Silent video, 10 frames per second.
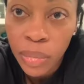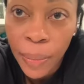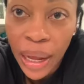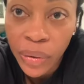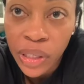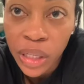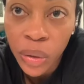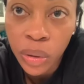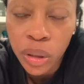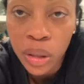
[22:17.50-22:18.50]
my battery's
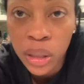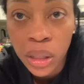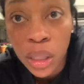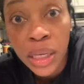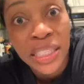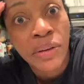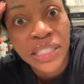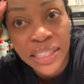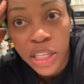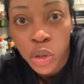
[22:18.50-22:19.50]
low because I was
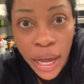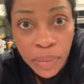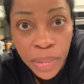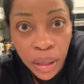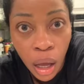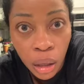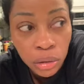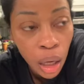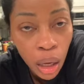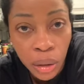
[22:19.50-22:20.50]
at that track meet all
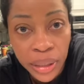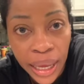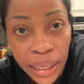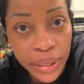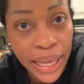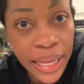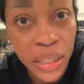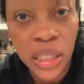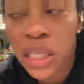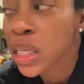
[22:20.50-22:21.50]
doggone day in the heat.
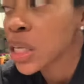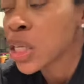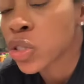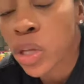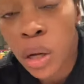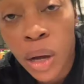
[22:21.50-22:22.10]
So,